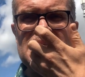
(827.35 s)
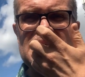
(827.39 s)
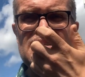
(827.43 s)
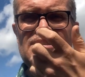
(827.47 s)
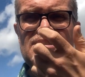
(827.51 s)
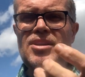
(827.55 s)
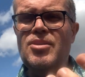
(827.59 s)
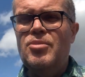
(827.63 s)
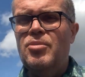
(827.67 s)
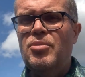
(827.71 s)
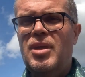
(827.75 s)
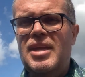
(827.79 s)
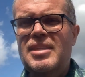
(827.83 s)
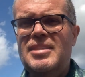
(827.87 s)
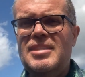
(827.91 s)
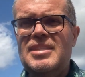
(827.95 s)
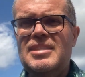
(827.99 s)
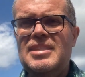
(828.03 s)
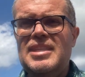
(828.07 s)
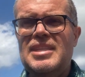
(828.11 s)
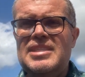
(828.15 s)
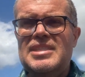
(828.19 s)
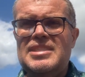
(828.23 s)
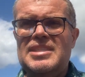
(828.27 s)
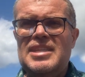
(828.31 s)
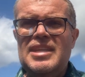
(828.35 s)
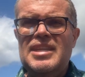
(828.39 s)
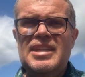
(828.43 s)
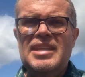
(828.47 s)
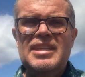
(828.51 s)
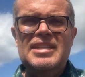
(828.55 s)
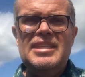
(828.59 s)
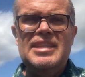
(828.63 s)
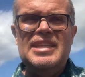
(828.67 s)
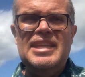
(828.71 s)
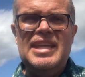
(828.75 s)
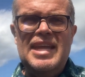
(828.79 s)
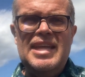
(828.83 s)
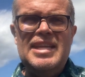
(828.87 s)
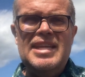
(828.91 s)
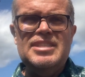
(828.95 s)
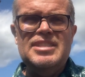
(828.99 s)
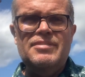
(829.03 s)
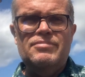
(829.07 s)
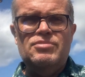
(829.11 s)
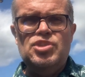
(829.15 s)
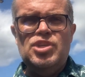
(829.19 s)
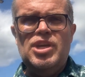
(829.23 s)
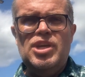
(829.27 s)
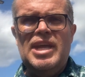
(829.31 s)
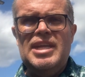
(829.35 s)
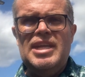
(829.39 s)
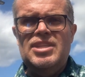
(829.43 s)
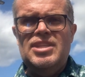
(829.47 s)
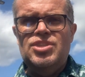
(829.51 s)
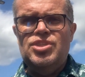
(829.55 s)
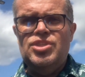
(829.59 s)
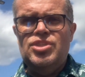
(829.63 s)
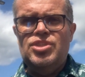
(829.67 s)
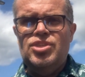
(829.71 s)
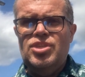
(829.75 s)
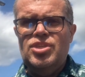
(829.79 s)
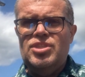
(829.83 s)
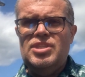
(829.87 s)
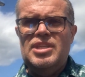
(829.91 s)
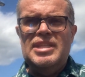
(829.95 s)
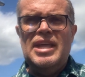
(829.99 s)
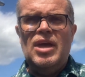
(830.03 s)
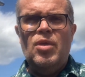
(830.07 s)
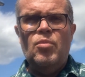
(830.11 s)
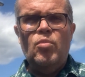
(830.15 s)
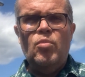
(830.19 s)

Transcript: you know what? I think there's years of change just in that